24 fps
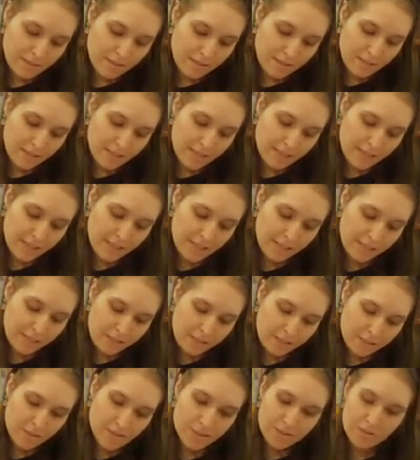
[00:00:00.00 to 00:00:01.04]
Like here,
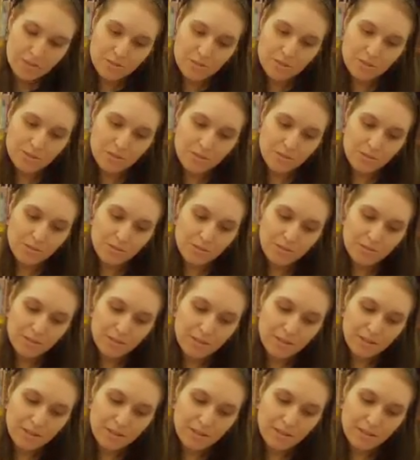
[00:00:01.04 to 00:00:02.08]
I'll show you.
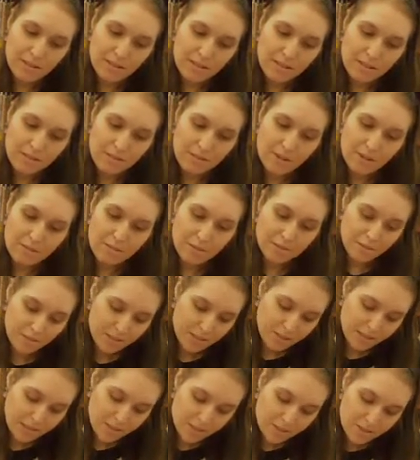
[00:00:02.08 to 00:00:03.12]
I'm
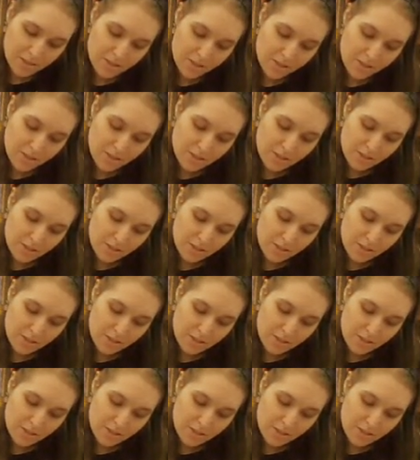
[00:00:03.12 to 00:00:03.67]
using the dark